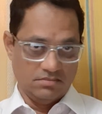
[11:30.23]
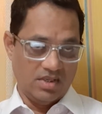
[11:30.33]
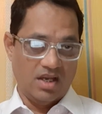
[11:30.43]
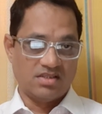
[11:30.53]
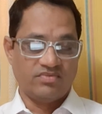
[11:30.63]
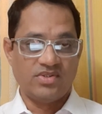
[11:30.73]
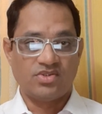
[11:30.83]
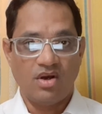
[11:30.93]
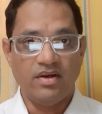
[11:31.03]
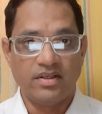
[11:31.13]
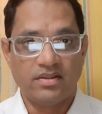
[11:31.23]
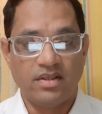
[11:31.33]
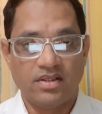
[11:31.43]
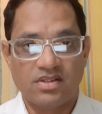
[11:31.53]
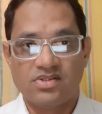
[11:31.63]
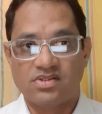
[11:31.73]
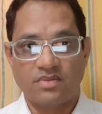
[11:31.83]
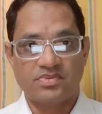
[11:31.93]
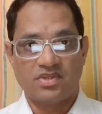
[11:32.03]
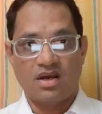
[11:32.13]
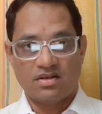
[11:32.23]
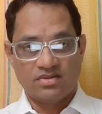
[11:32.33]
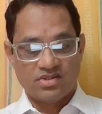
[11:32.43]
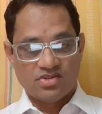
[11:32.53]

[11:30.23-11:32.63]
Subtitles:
As we saw it, that in Sub Saharan